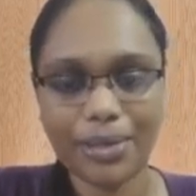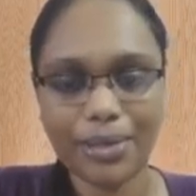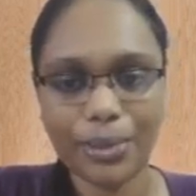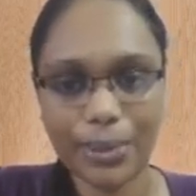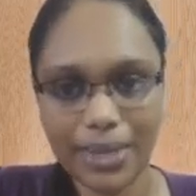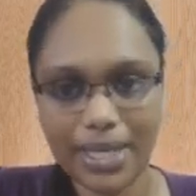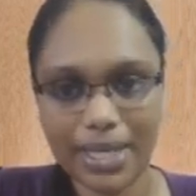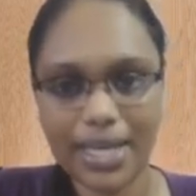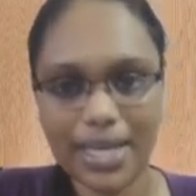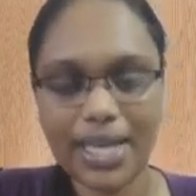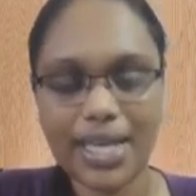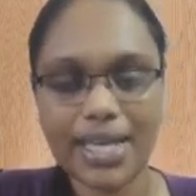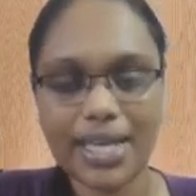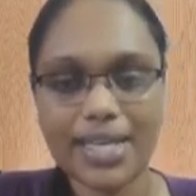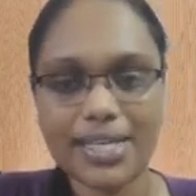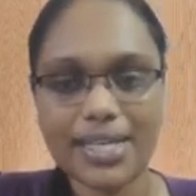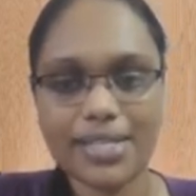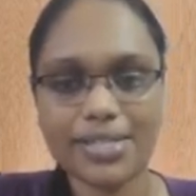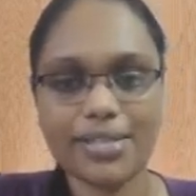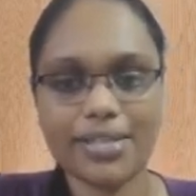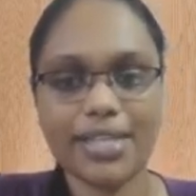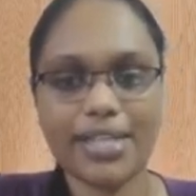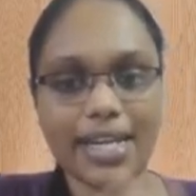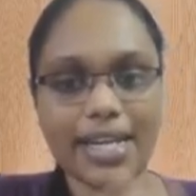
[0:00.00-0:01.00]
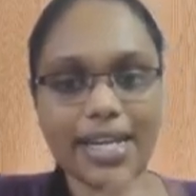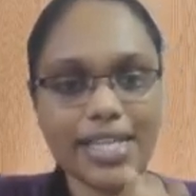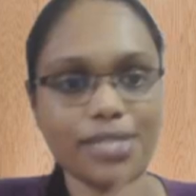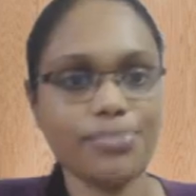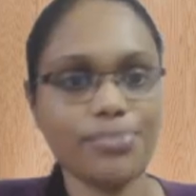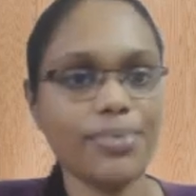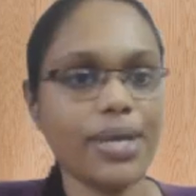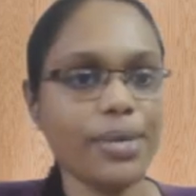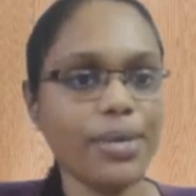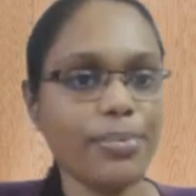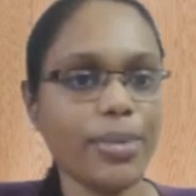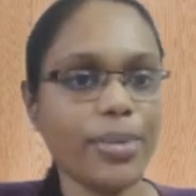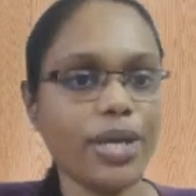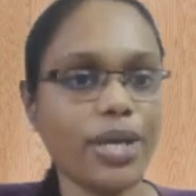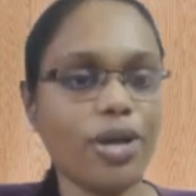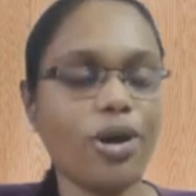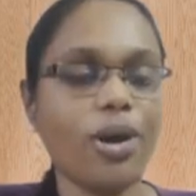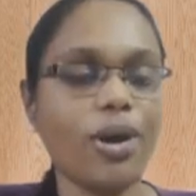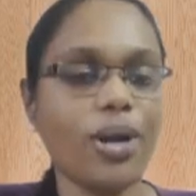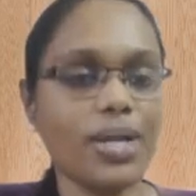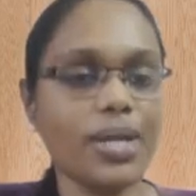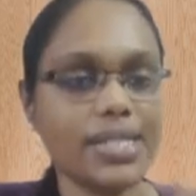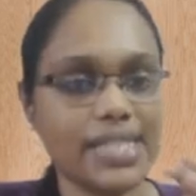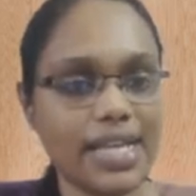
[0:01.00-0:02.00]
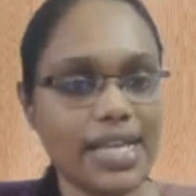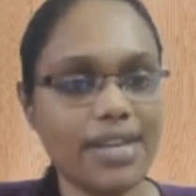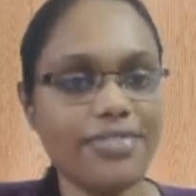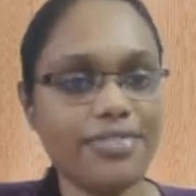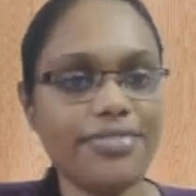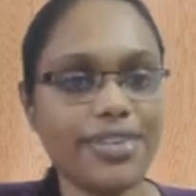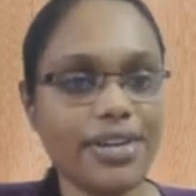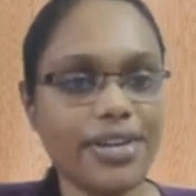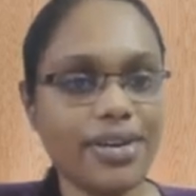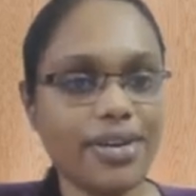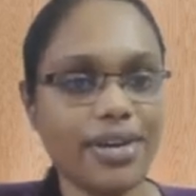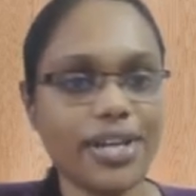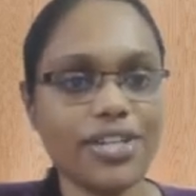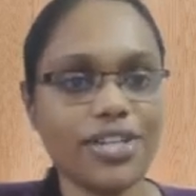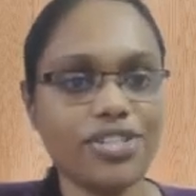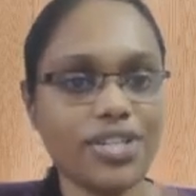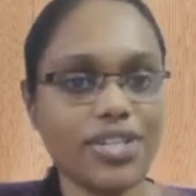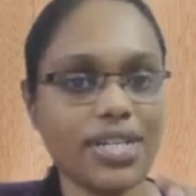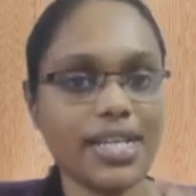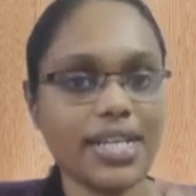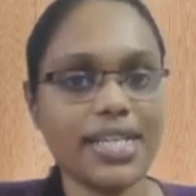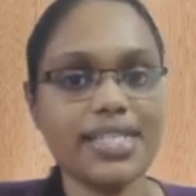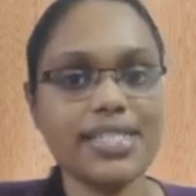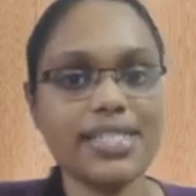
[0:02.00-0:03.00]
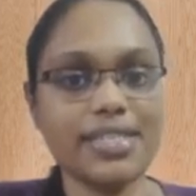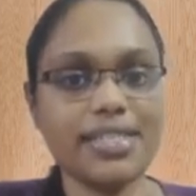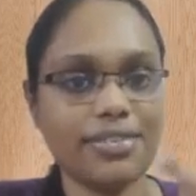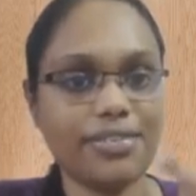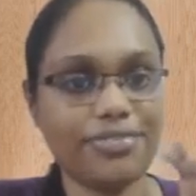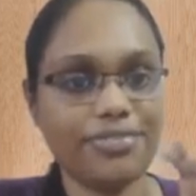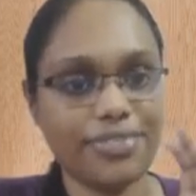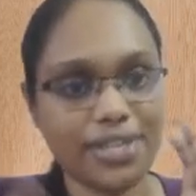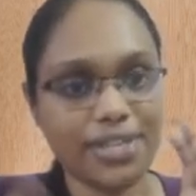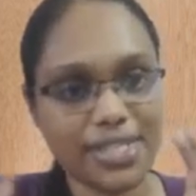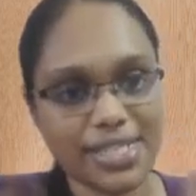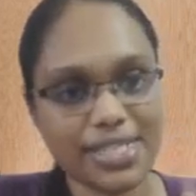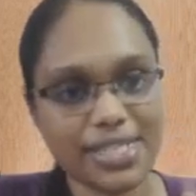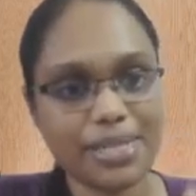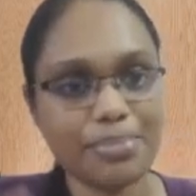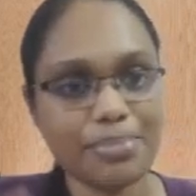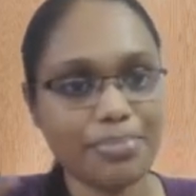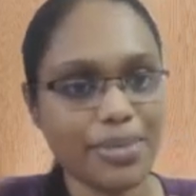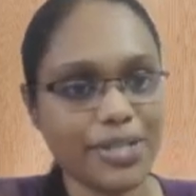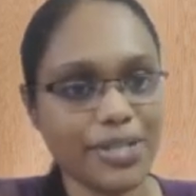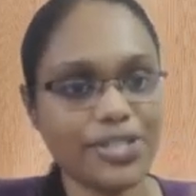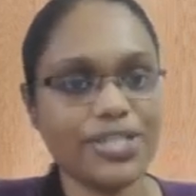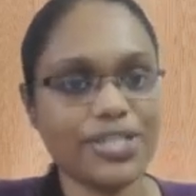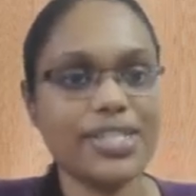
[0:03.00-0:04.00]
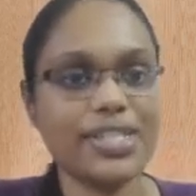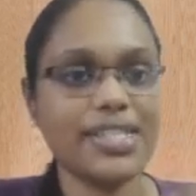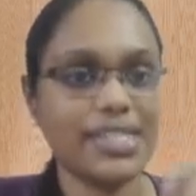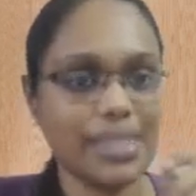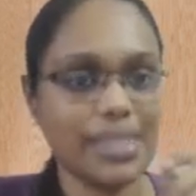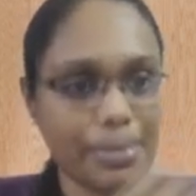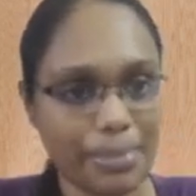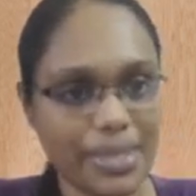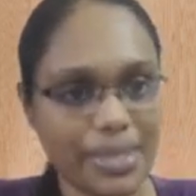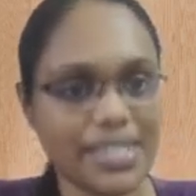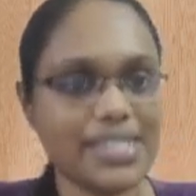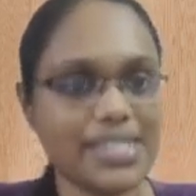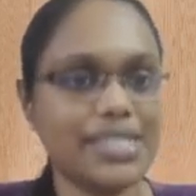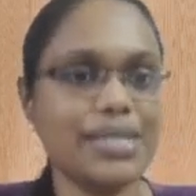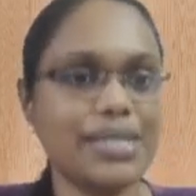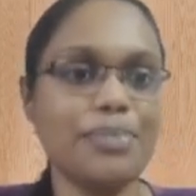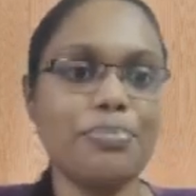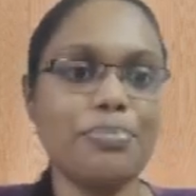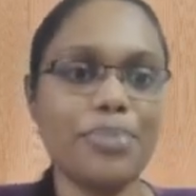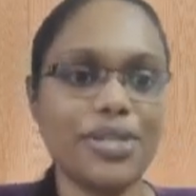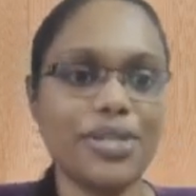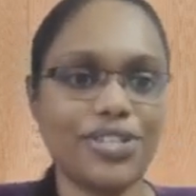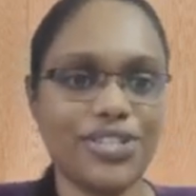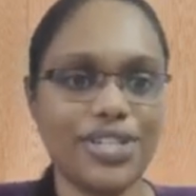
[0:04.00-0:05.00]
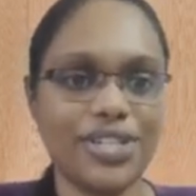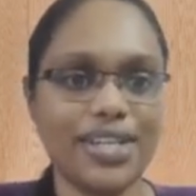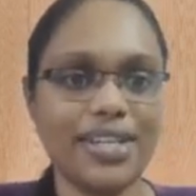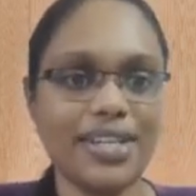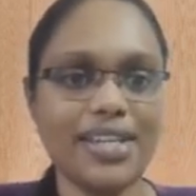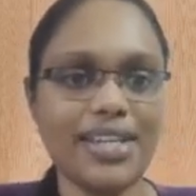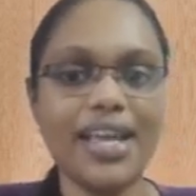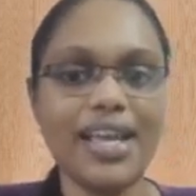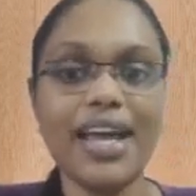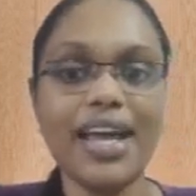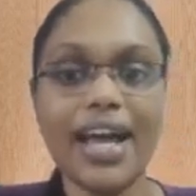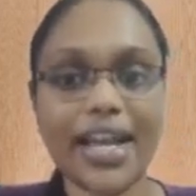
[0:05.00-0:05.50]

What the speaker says: Okay, so that is why we call self introduction as the first impression is the best impression,